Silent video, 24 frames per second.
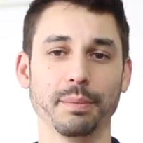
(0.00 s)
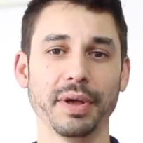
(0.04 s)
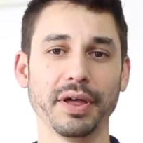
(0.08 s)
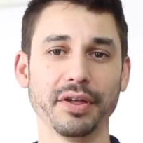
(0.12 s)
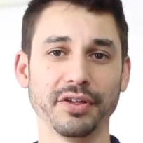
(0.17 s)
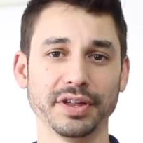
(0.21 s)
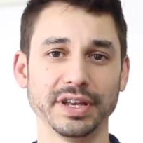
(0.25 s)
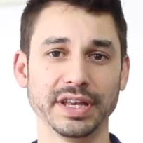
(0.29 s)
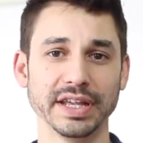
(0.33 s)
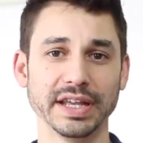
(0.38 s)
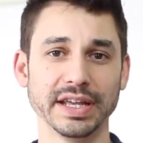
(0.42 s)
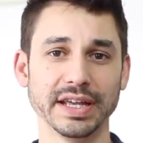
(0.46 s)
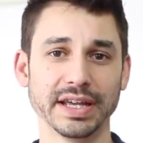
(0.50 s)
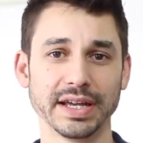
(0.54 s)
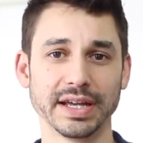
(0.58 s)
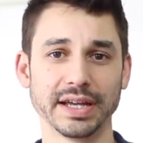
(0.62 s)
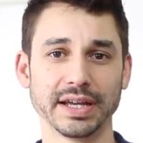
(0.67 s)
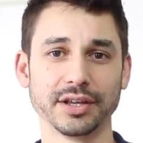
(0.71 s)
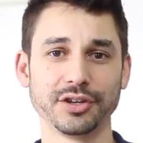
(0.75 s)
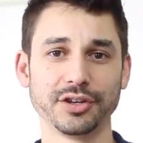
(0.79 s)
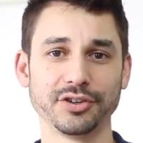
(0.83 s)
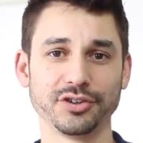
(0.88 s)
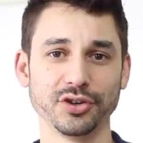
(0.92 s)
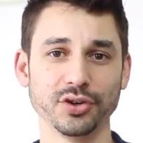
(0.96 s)
ability
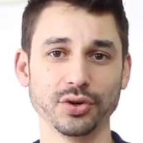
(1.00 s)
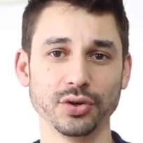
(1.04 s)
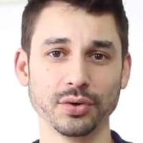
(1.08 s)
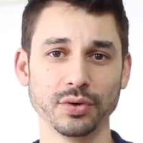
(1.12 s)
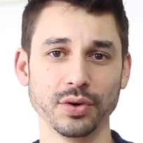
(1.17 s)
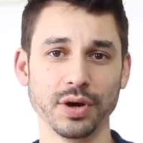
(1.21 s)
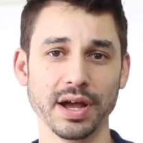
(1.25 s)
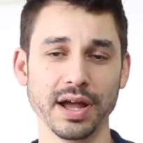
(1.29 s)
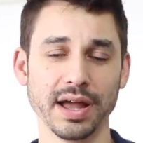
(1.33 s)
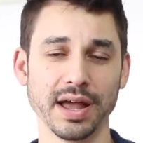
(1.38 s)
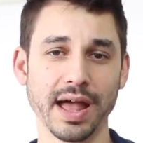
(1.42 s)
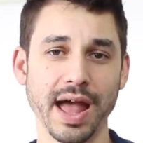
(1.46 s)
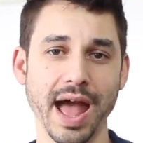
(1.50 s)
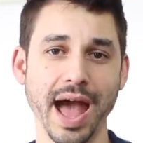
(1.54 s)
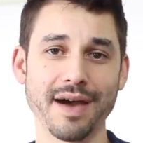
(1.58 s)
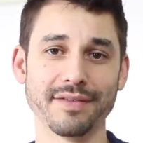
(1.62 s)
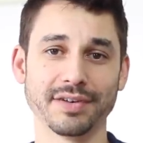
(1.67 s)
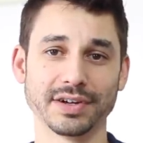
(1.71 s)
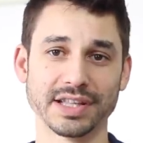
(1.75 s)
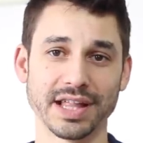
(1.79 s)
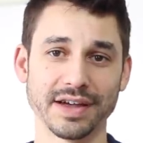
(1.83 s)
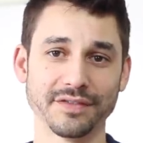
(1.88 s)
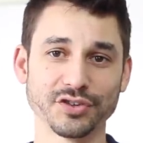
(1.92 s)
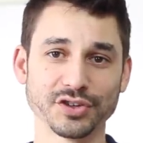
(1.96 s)
to have
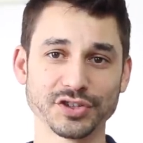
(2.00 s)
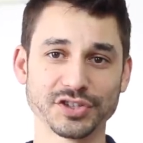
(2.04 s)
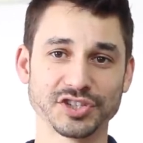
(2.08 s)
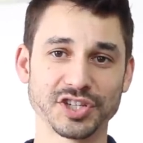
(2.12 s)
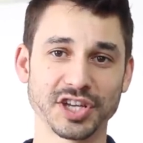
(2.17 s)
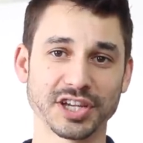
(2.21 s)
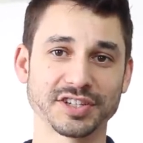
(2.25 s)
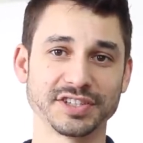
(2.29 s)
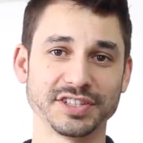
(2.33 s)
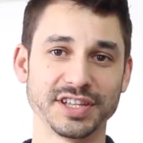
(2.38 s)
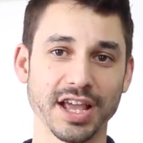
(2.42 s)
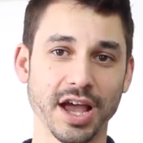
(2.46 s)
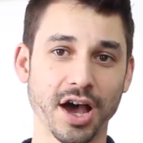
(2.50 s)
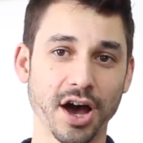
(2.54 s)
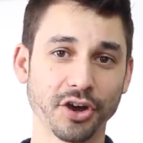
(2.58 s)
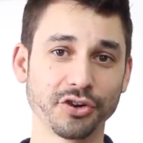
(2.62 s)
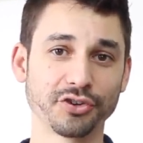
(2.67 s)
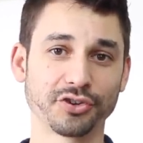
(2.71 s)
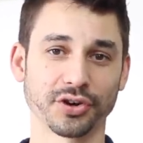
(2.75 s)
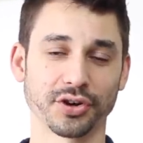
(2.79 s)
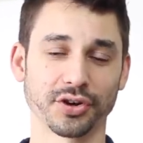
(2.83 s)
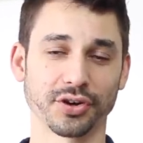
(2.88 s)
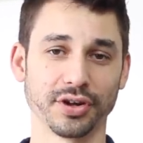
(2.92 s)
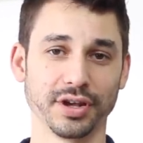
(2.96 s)
a level 60
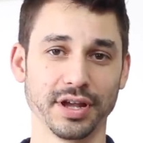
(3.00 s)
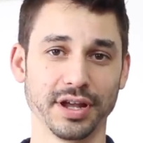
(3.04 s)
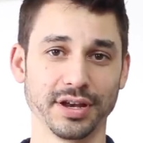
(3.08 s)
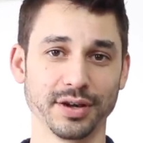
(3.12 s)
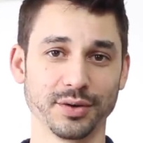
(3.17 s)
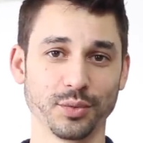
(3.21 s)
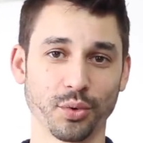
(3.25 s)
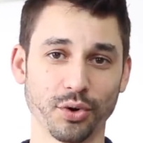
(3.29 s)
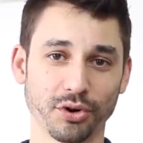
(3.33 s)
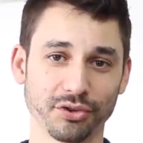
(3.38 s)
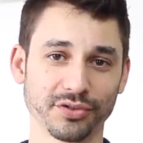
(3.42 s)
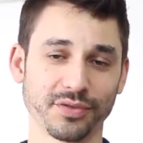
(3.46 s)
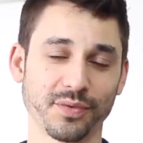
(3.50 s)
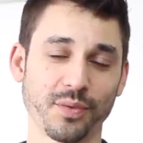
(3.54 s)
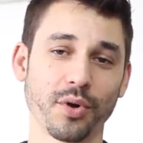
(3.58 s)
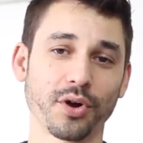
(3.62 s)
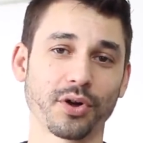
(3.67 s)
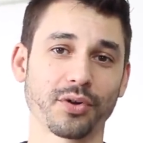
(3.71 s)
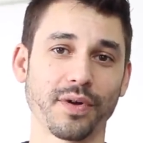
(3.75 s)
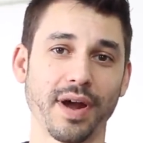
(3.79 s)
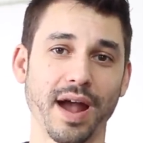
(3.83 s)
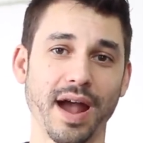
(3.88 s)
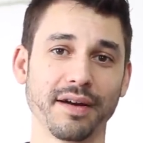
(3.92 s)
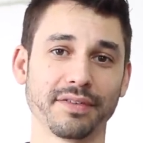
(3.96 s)
hunter in World of
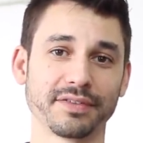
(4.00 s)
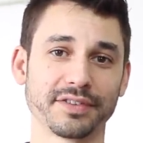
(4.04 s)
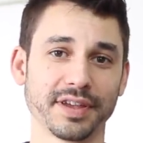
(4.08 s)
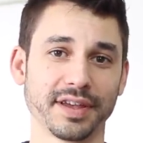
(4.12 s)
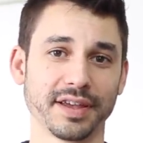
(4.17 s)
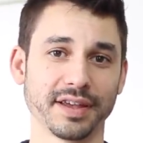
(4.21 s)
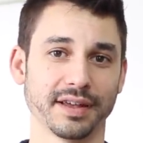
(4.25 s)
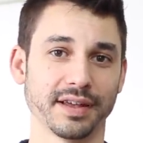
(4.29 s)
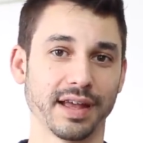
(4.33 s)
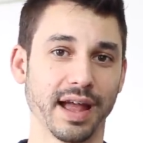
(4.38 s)
Warcraft